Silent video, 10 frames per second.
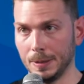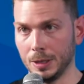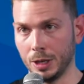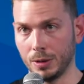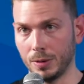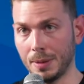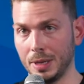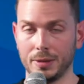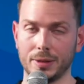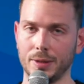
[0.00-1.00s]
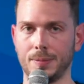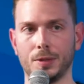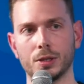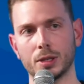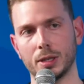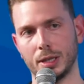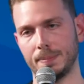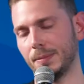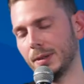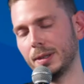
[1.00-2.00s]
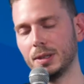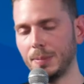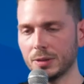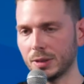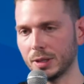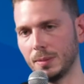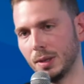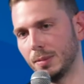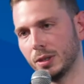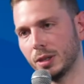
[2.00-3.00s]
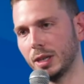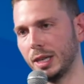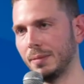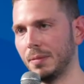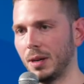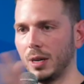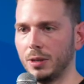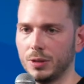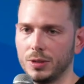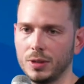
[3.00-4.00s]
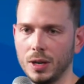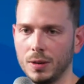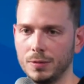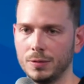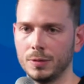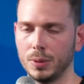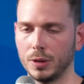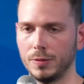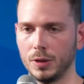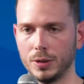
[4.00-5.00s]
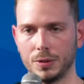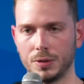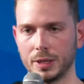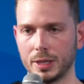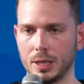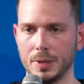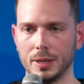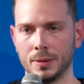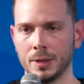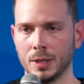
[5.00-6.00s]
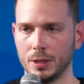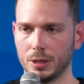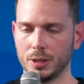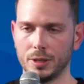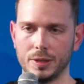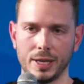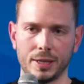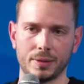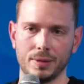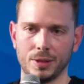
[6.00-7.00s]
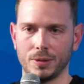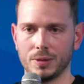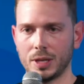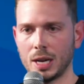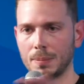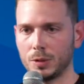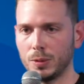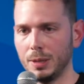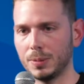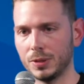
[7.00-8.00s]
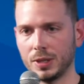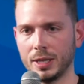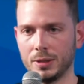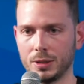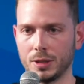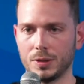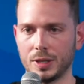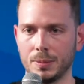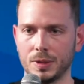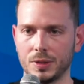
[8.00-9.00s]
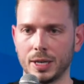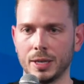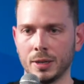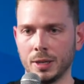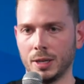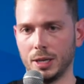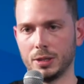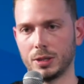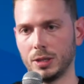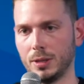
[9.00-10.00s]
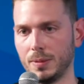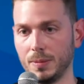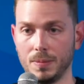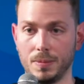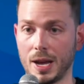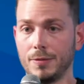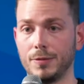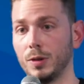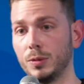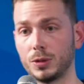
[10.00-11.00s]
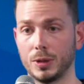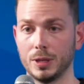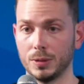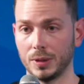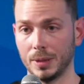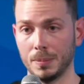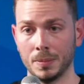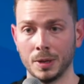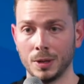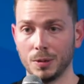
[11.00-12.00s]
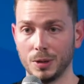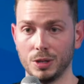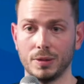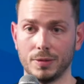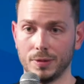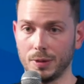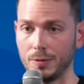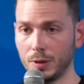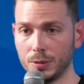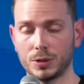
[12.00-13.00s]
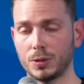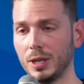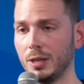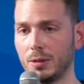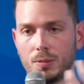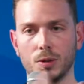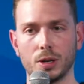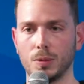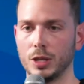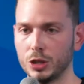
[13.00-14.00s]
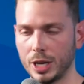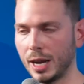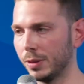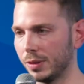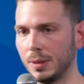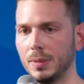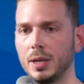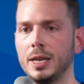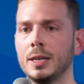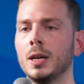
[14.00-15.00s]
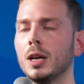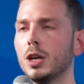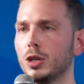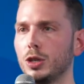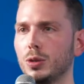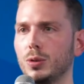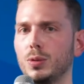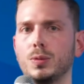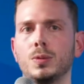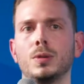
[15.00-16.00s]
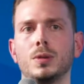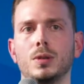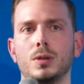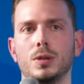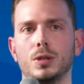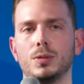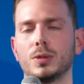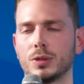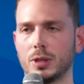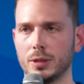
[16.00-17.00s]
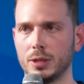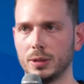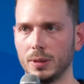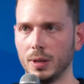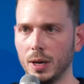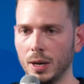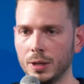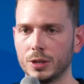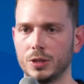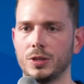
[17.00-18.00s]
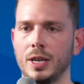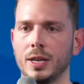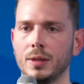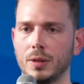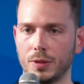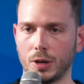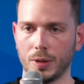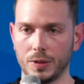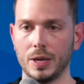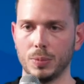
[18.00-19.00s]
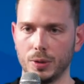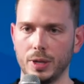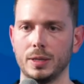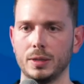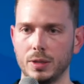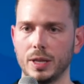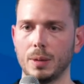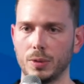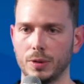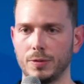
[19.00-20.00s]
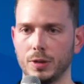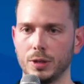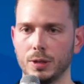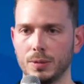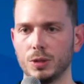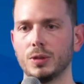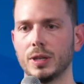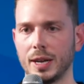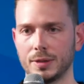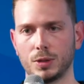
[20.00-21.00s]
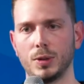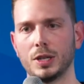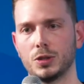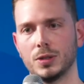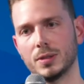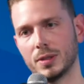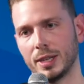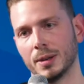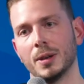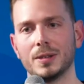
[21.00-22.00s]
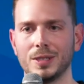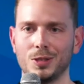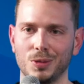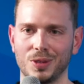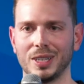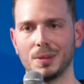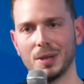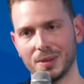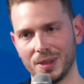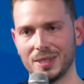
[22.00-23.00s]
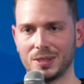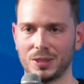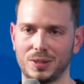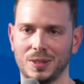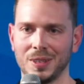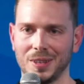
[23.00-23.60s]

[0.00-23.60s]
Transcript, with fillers: You know, I mean, you're going to, it depends on the company, but you're going to get hundreds of portfolios that come in. You're going to take, you know, the top twenty percent and you're going to set them aside and you're going to have phone screens with them. When you have a phone screen or a one-on-one chat with somebody, you, you will start to understand the thought that they put into that portfolio. You can ask questions like, did you think about this?